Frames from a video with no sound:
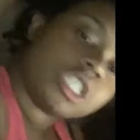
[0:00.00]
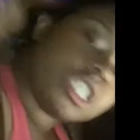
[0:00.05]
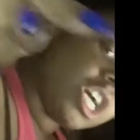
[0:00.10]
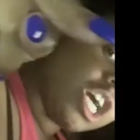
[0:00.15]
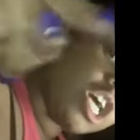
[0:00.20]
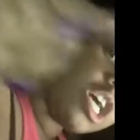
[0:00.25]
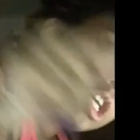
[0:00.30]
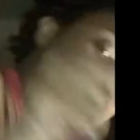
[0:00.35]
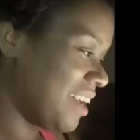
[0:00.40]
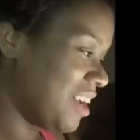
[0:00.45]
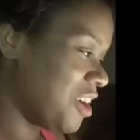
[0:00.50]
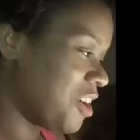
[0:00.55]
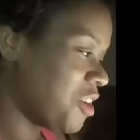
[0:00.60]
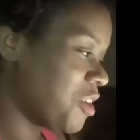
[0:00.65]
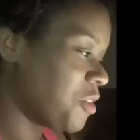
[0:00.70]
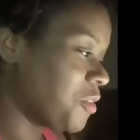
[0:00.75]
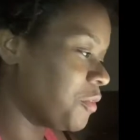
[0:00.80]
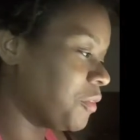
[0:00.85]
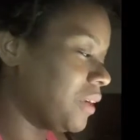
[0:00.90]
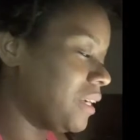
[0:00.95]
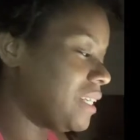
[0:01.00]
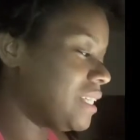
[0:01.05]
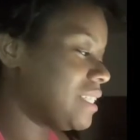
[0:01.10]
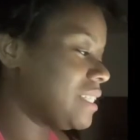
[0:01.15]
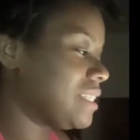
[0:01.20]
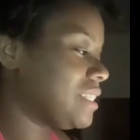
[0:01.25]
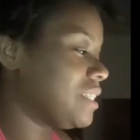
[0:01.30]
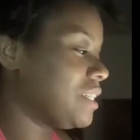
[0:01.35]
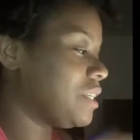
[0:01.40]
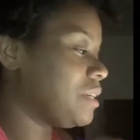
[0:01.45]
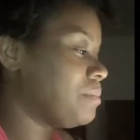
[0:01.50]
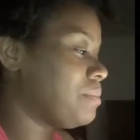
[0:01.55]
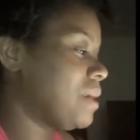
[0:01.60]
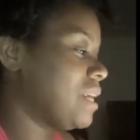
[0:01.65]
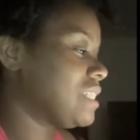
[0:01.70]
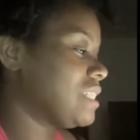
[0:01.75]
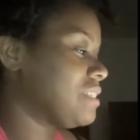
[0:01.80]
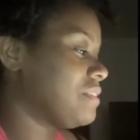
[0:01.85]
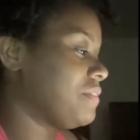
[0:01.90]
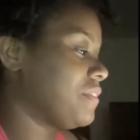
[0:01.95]
Yeah. What is your
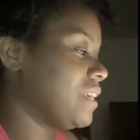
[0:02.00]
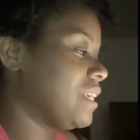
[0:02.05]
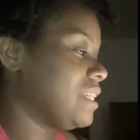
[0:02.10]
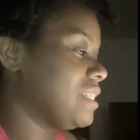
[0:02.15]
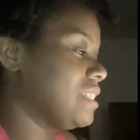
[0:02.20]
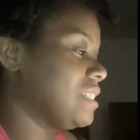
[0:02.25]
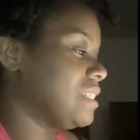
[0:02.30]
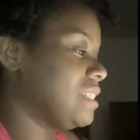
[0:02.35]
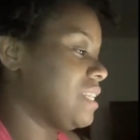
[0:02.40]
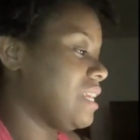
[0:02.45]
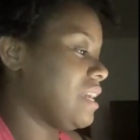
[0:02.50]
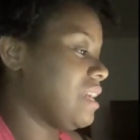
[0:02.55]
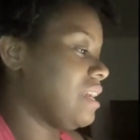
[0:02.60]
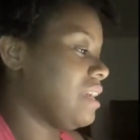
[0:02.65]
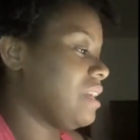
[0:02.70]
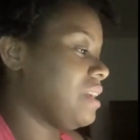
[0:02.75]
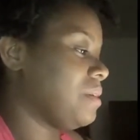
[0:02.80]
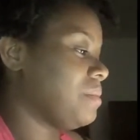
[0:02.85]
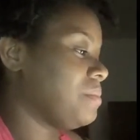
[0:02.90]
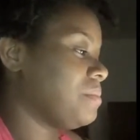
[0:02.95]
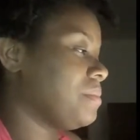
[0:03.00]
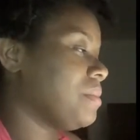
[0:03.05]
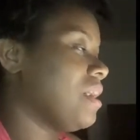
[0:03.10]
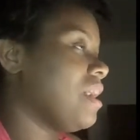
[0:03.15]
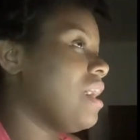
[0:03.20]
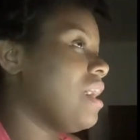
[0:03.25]
best friend's name?